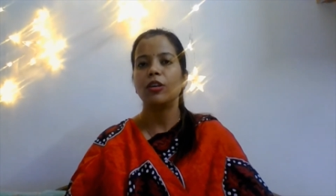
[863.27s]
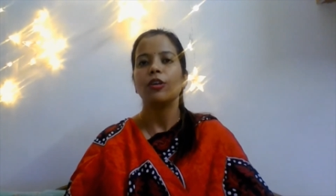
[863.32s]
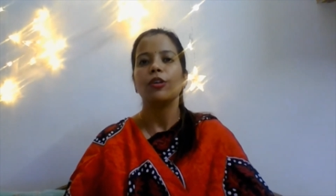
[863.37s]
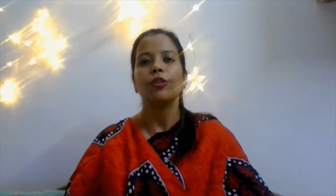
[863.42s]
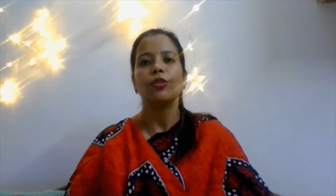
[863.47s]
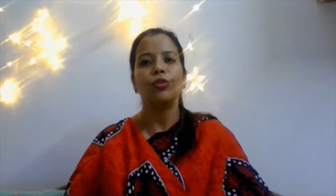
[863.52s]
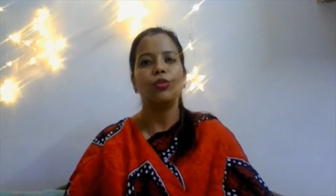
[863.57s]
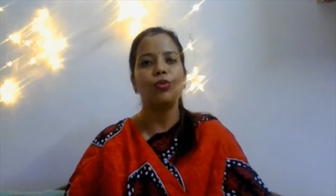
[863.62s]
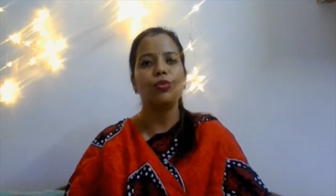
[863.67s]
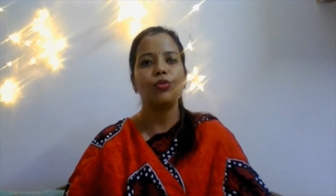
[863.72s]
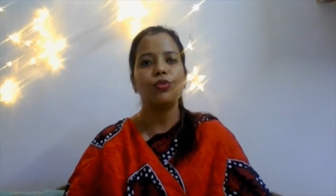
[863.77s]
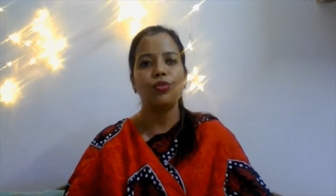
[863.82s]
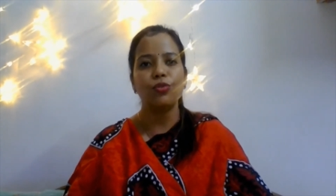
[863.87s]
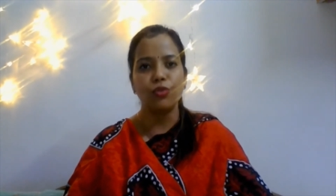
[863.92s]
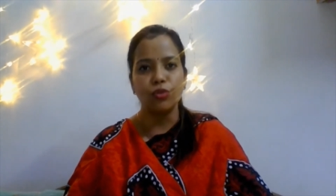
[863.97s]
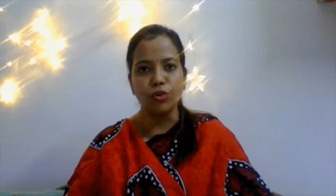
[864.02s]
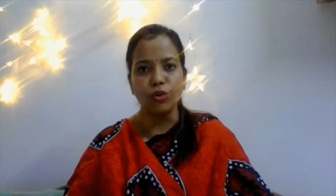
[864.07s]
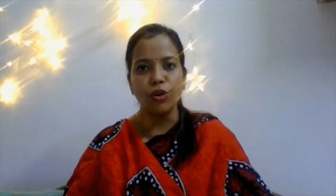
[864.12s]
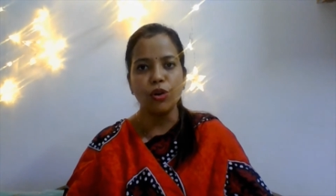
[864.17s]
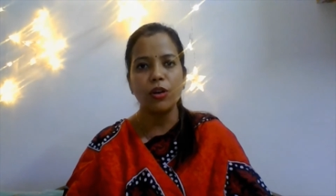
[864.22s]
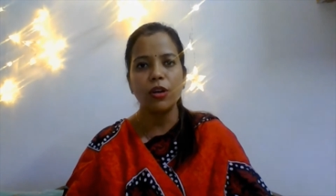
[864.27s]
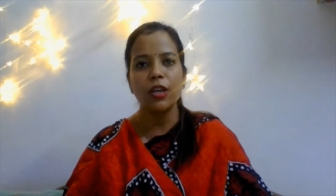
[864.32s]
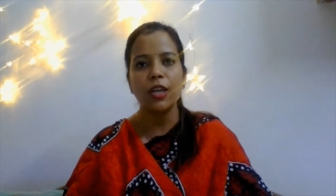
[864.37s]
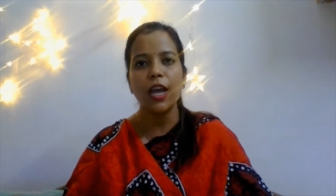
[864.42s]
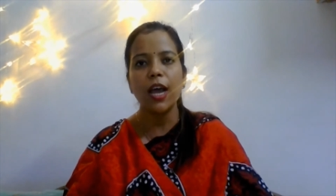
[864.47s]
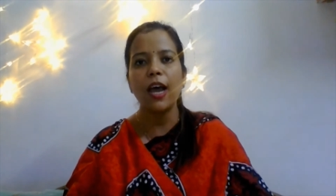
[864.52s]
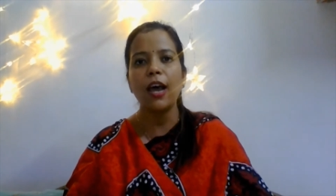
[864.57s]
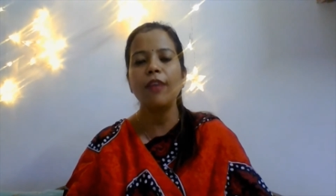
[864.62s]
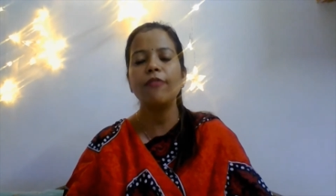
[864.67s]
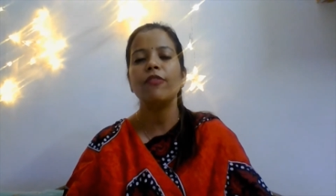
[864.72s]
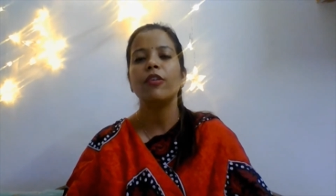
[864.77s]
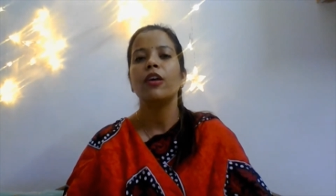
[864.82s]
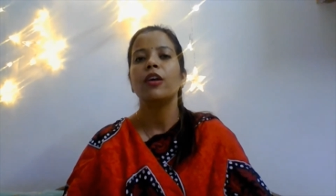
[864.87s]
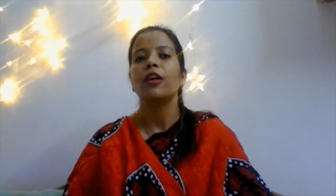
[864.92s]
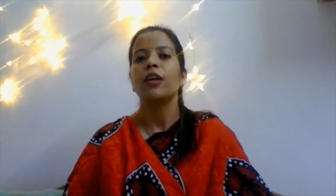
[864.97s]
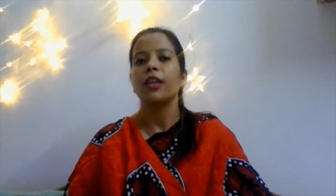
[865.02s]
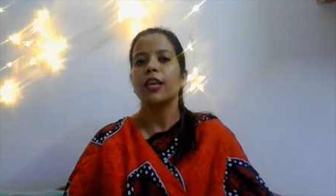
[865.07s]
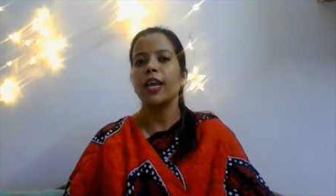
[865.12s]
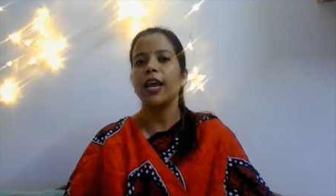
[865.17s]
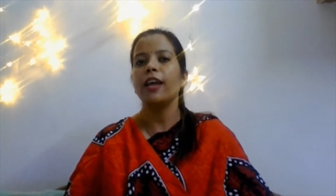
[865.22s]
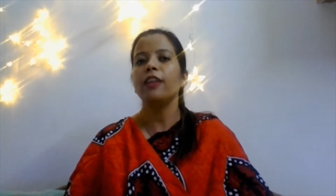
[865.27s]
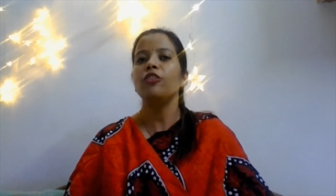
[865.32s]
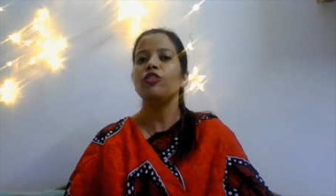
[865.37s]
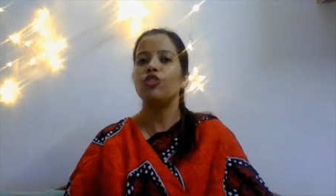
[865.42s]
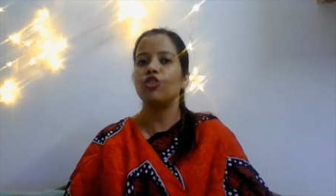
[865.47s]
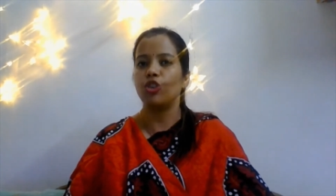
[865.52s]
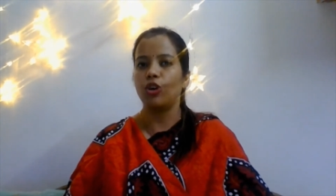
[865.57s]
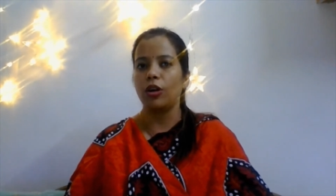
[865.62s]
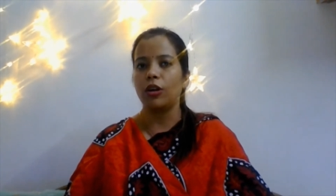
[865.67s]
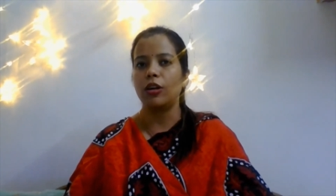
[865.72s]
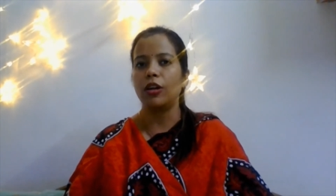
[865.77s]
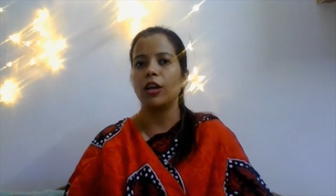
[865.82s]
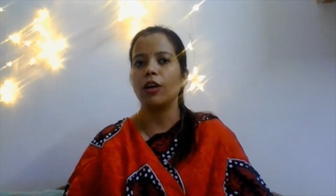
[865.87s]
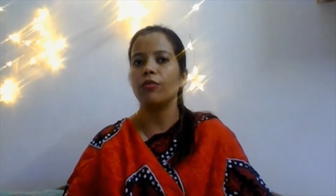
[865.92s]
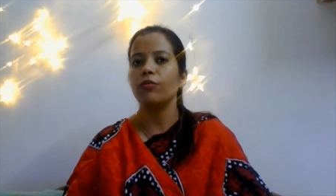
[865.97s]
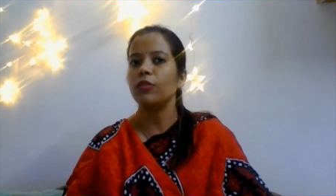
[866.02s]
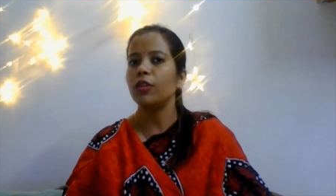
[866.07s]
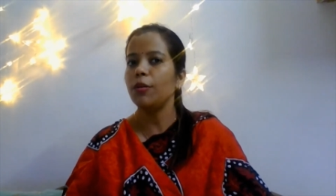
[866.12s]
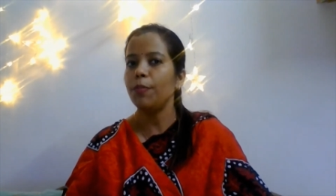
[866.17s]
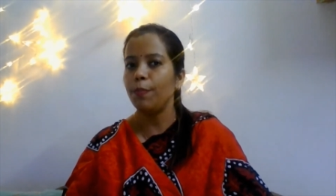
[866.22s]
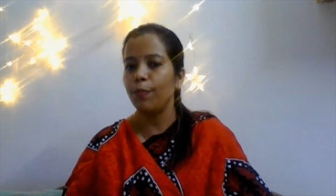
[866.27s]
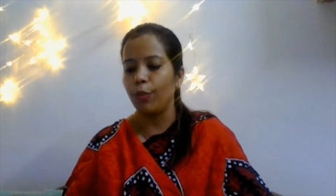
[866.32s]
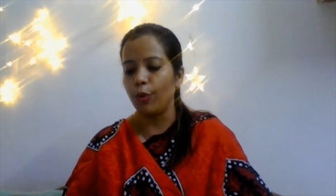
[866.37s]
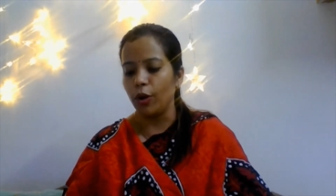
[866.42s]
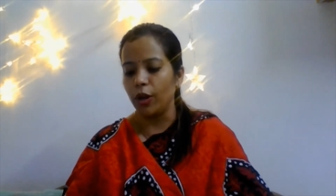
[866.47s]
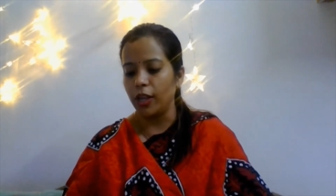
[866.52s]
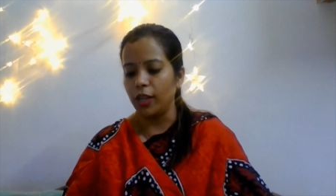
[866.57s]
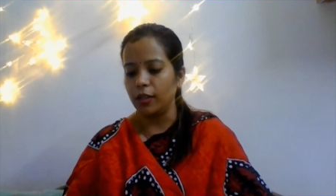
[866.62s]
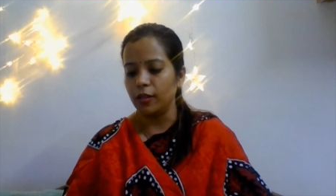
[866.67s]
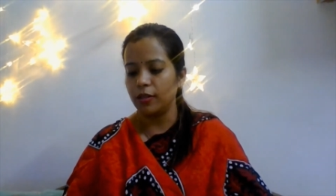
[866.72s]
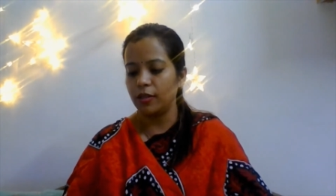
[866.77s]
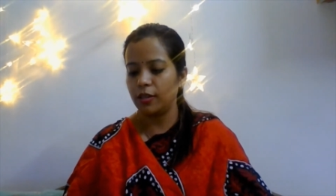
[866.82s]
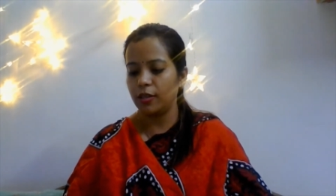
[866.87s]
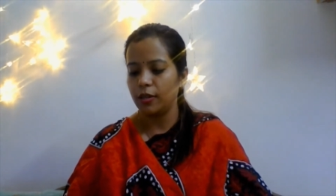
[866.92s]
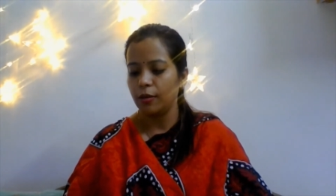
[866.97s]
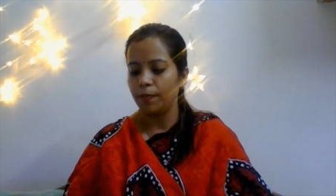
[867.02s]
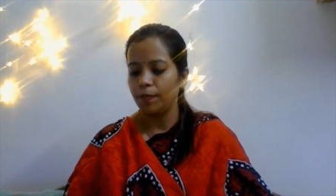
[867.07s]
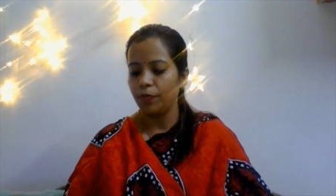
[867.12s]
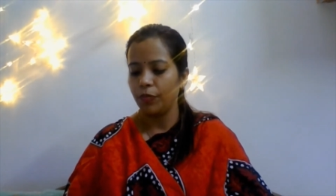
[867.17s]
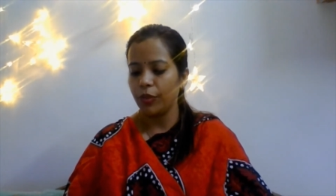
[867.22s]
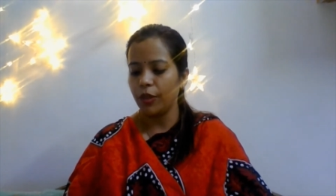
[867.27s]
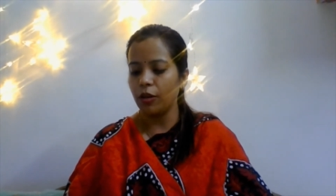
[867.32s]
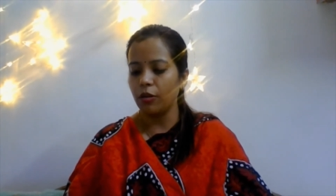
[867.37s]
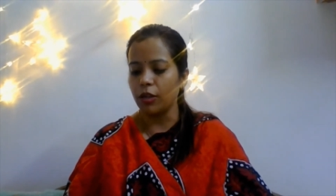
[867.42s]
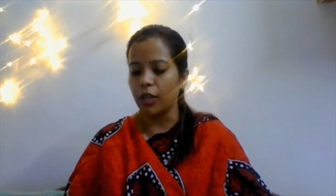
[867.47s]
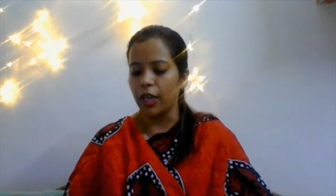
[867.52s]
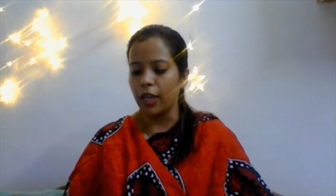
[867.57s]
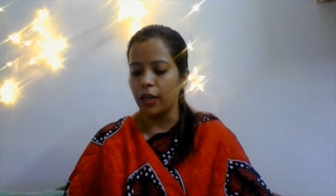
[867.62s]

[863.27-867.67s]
Those who do not have can jot down the points. Okay.